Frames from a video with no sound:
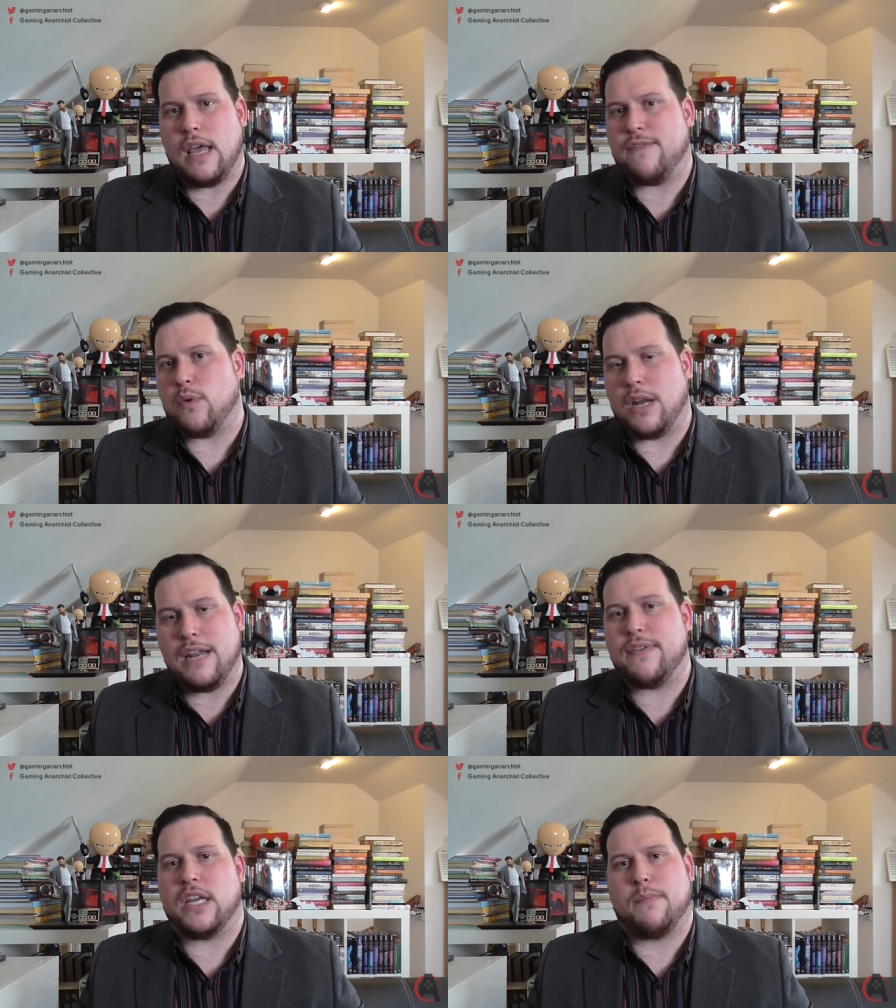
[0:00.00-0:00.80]
if you are
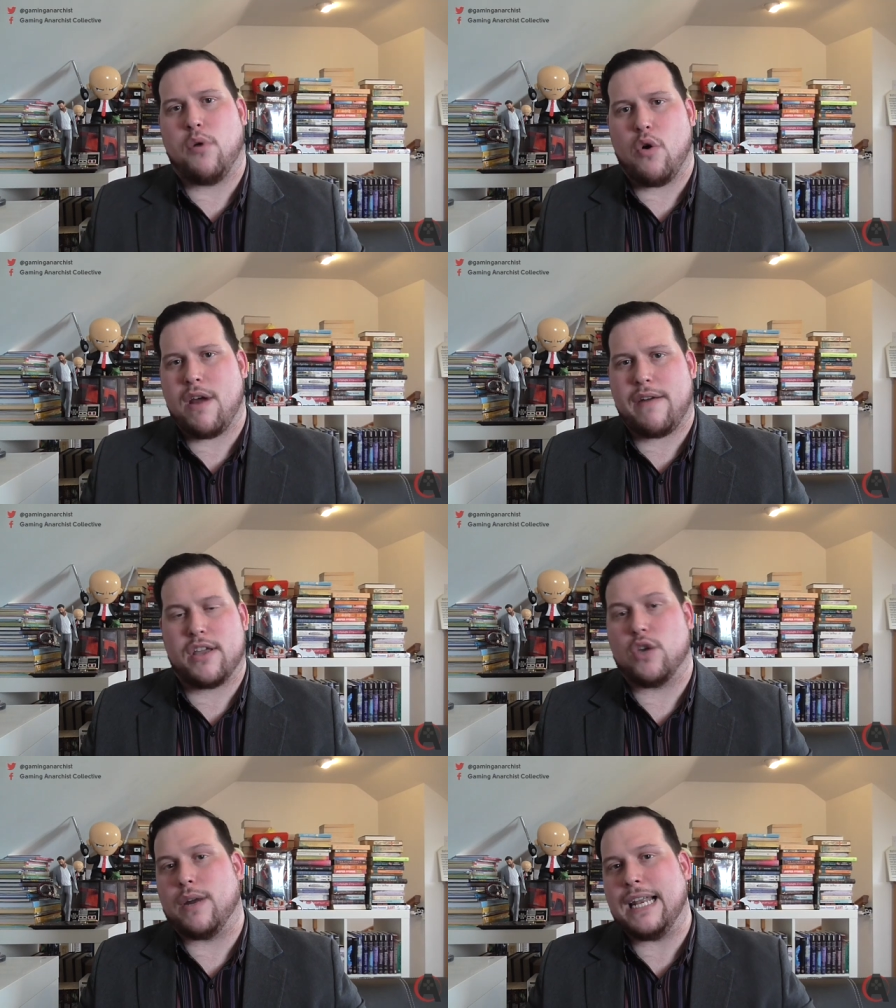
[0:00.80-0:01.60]
living in a poor
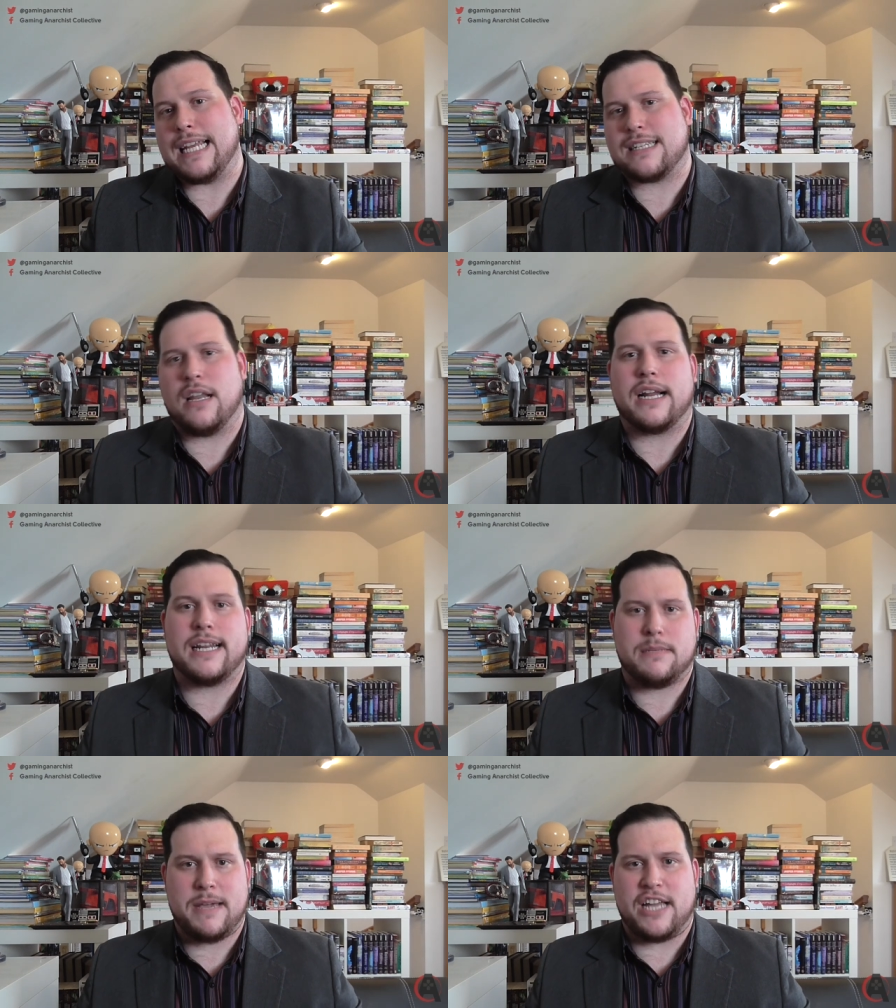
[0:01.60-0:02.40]
area, you are less
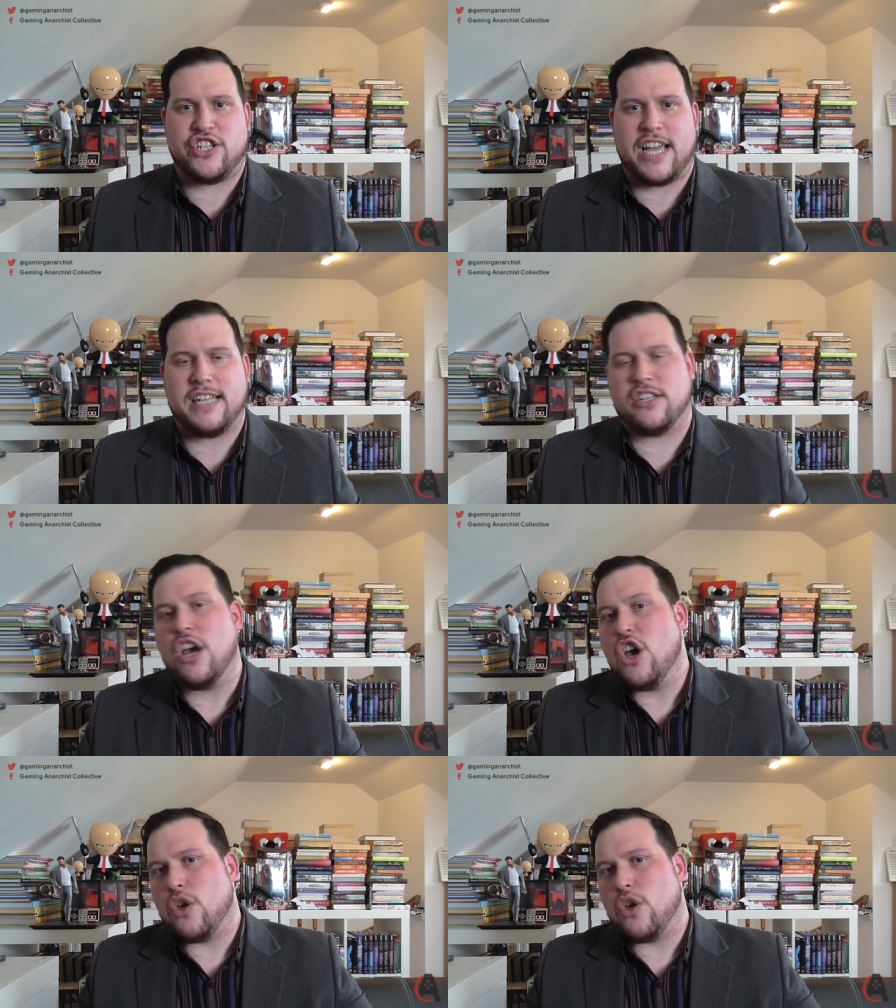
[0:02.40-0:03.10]
likely to be educated,